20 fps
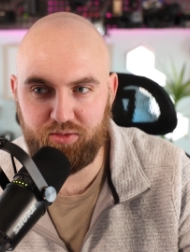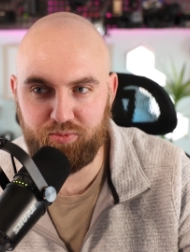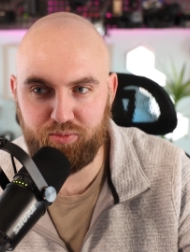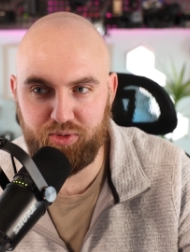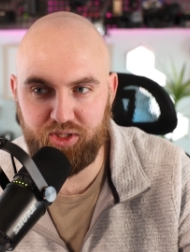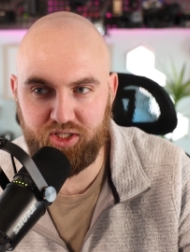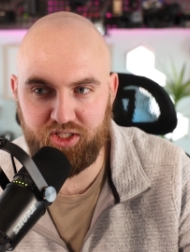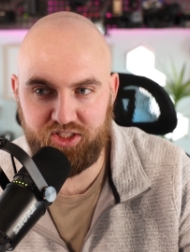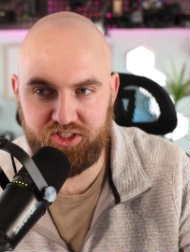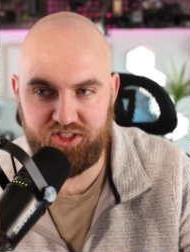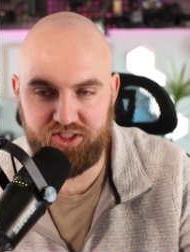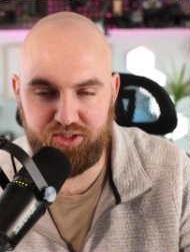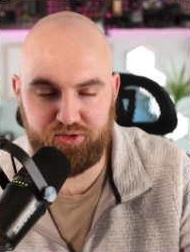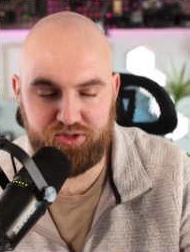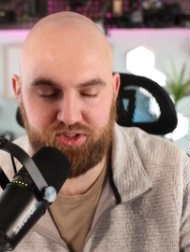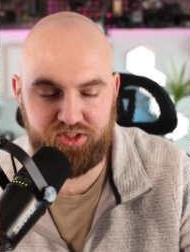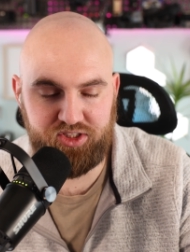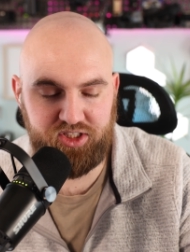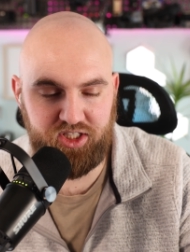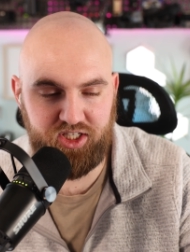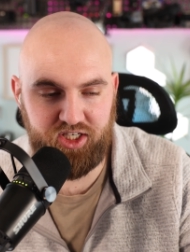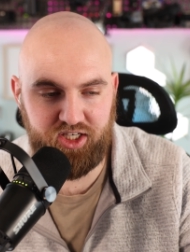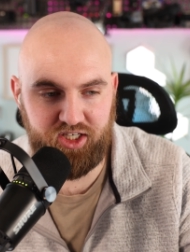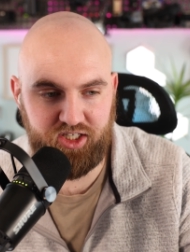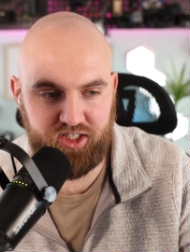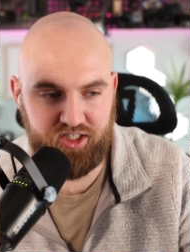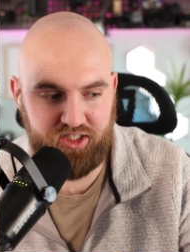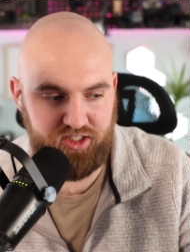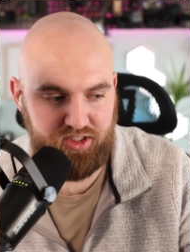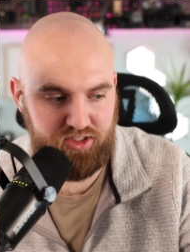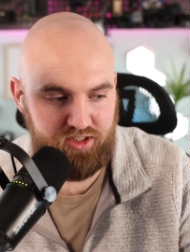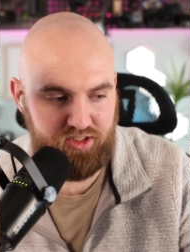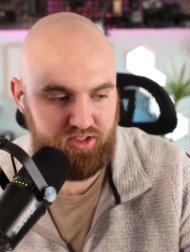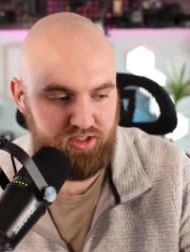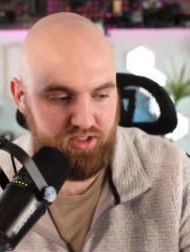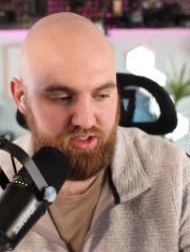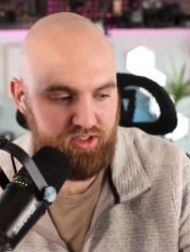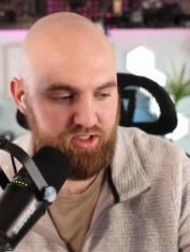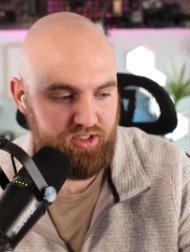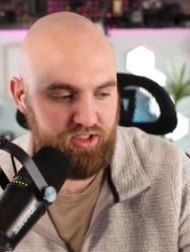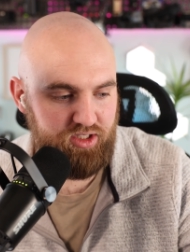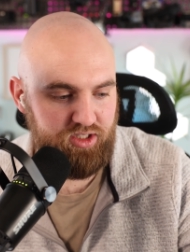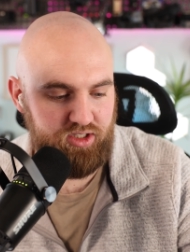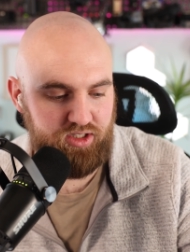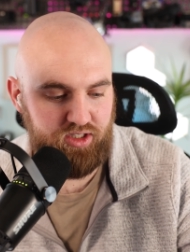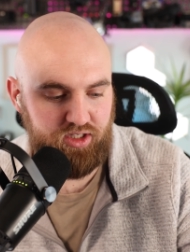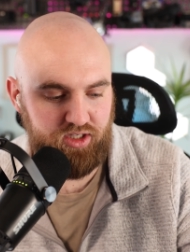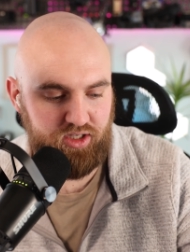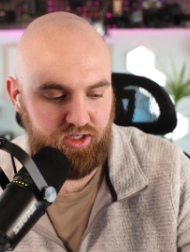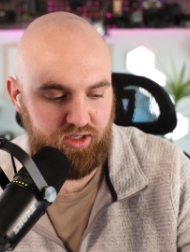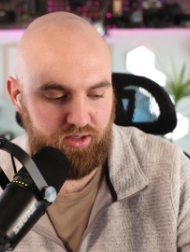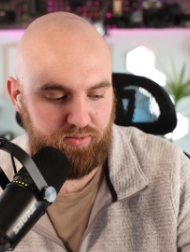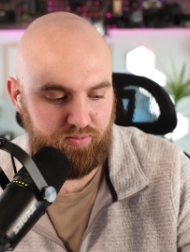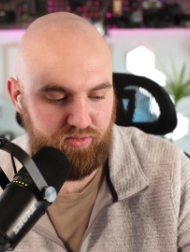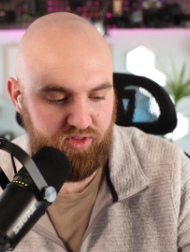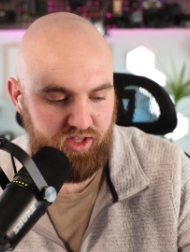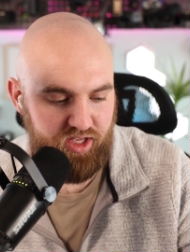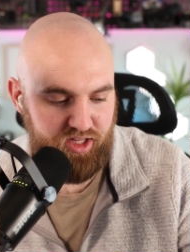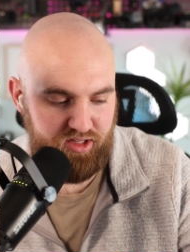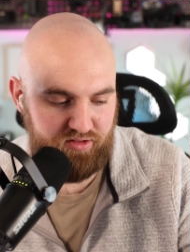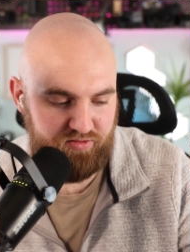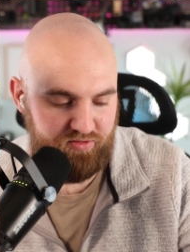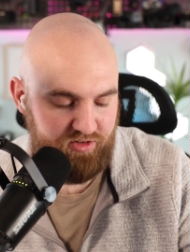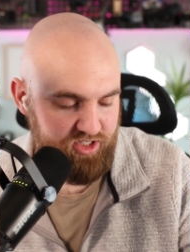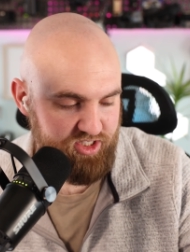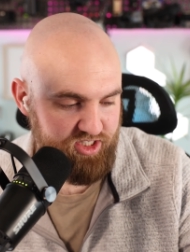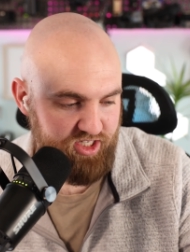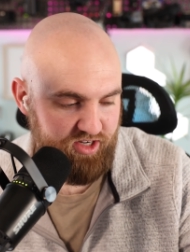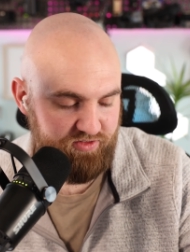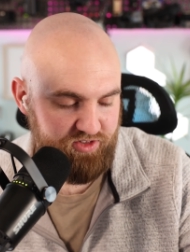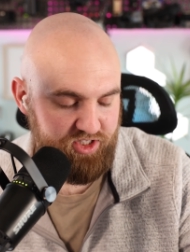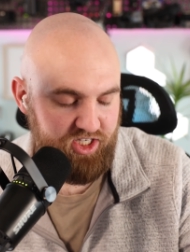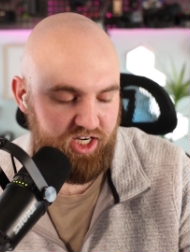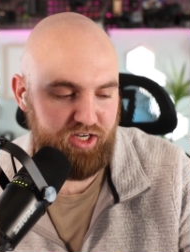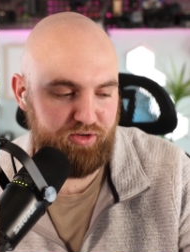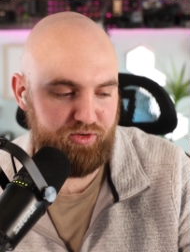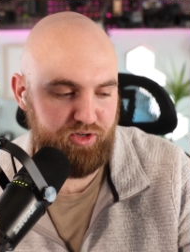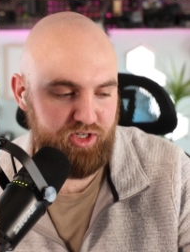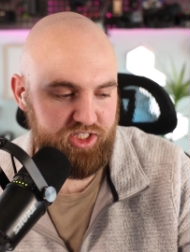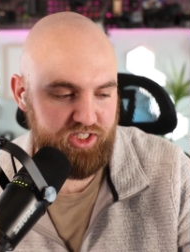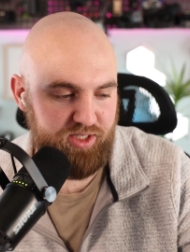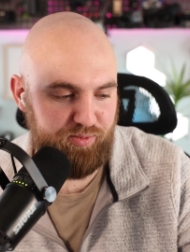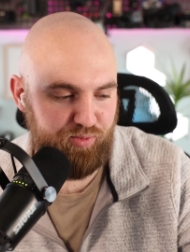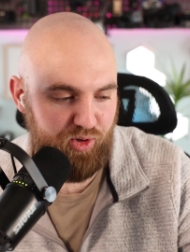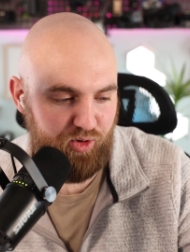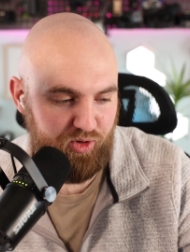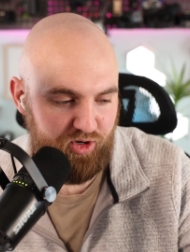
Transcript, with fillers: because she was sick, and um, then the first day of January she broke her